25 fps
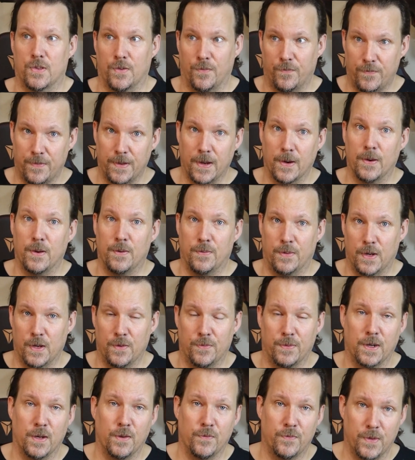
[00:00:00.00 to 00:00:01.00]
is a very, very
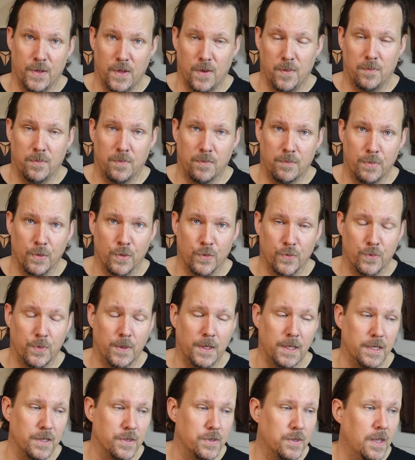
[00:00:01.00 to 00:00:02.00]
funny film, Bruce
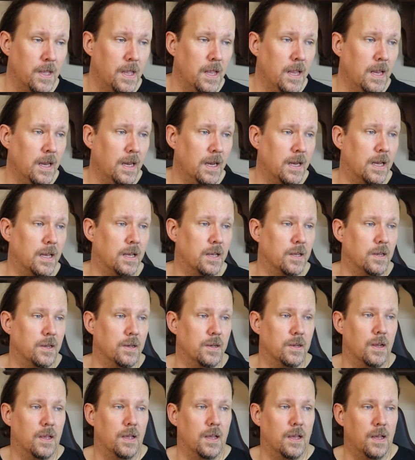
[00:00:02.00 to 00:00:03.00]
Willis
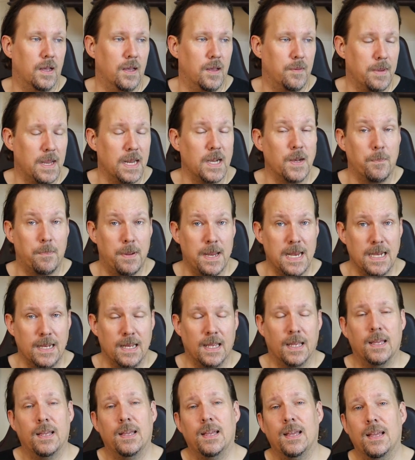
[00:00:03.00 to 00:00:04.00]
and Amanda Peet,
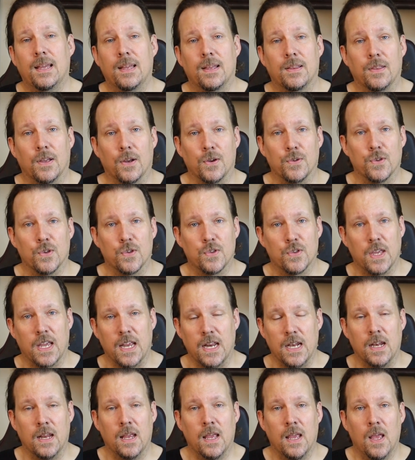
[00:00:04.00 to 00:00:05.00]
there's a
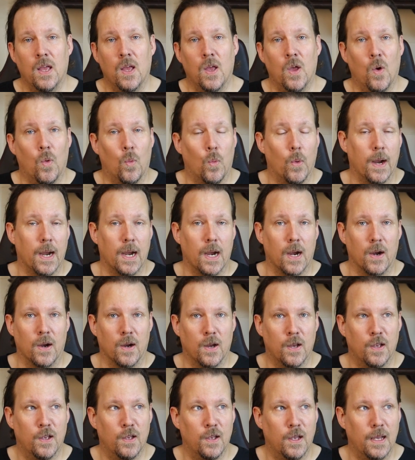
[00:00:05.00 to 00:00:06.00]
scene
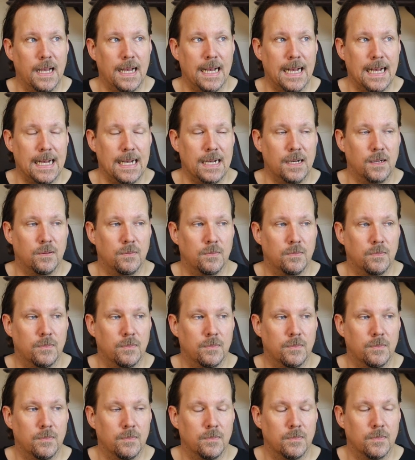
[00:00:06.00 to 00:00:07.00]
where a
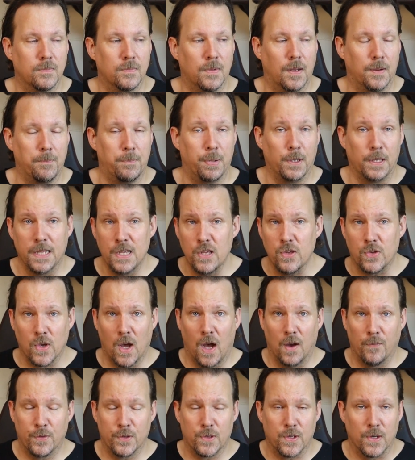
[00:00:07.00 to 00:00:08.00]
police
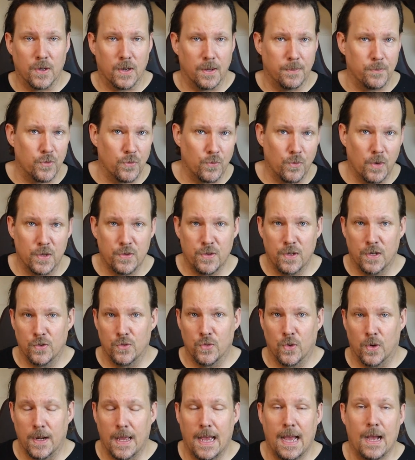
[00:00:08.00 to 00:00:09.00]
officer comes rushing
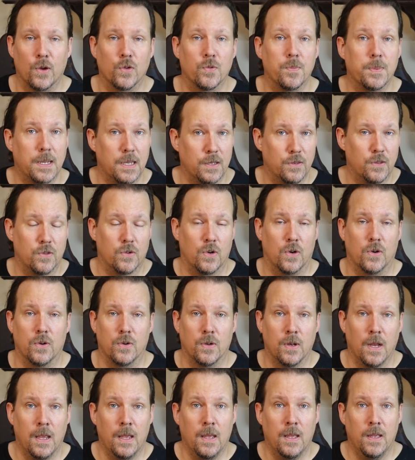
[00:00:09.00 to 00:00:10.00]
toward a house because he's
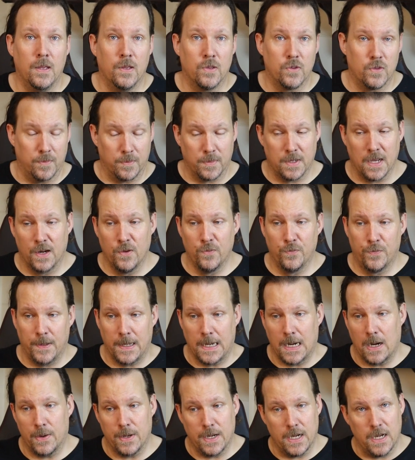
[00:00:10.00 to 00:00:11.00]
heard some
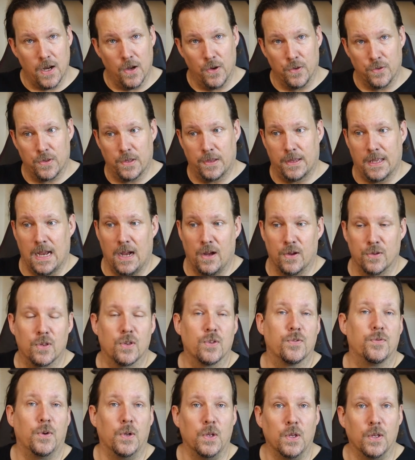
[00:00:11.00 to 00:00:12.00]
gunfire and he knows that the house
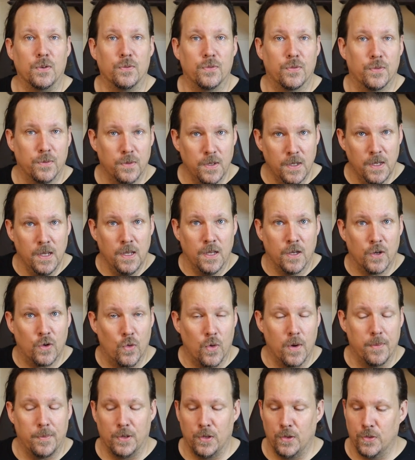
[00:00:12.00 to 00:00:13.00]
is full of
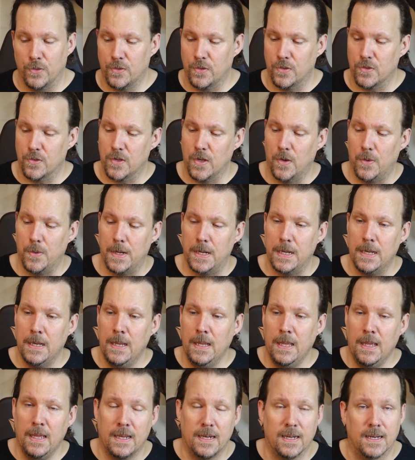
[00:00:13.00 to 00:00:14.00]
criminals and so on.
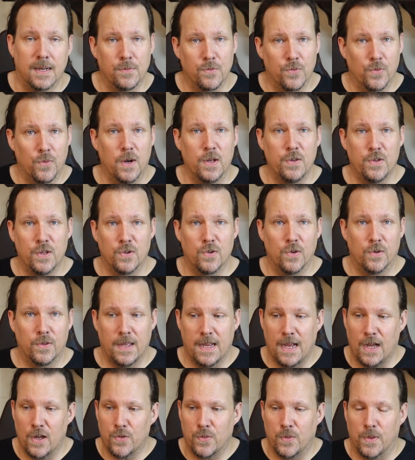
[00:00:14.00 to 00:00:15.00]
And he comes rushing toward
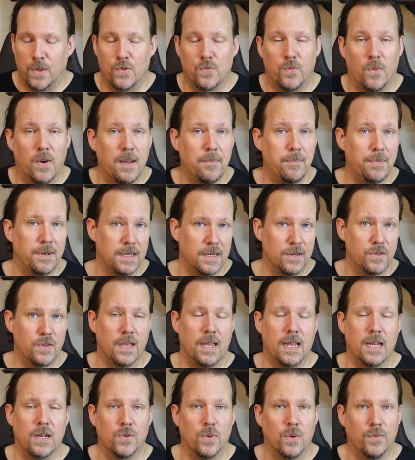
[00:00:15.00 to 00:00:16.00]
the house with his weapon in his
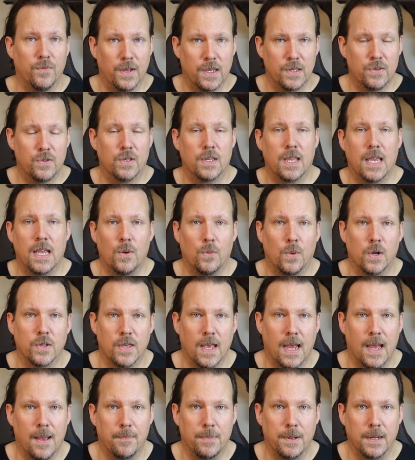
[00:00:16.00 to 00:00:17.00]
hand to investigate
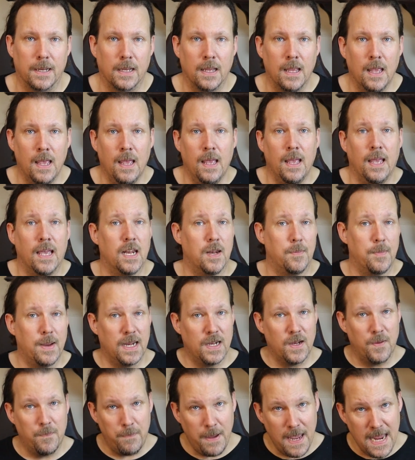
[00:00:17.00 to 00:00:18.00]
what's happening. And
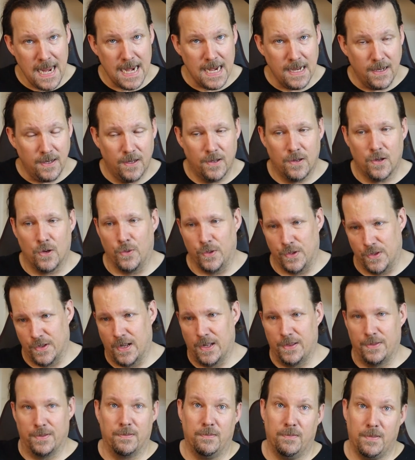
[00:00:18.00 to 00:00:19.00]
Amanda Peet, who is
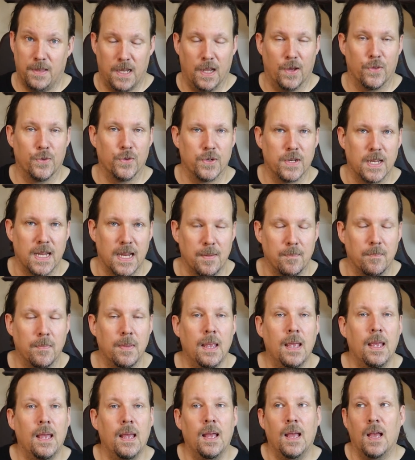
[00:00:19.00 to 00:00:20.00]
on the other team,
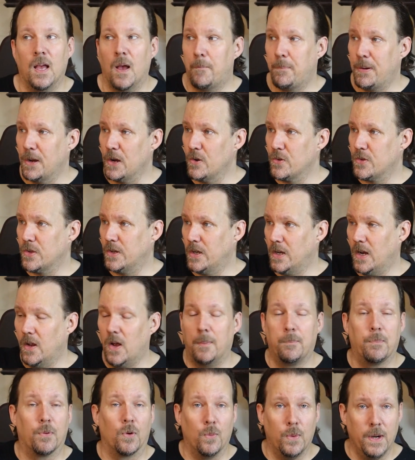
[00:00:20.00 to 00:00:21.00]
appears in an
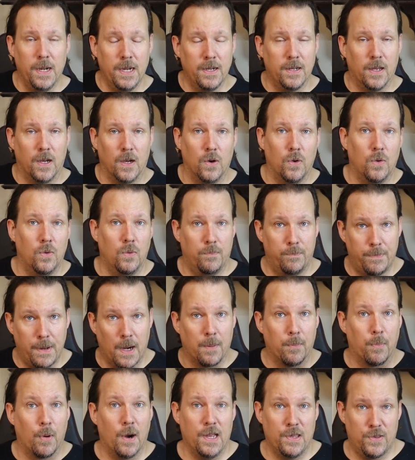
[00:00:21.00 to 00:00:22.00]
upper window,
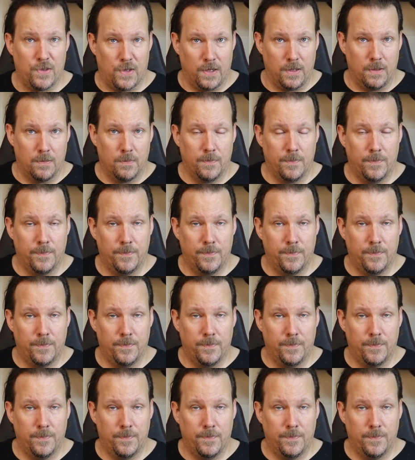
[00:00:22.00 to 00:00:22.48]
bare-breasted.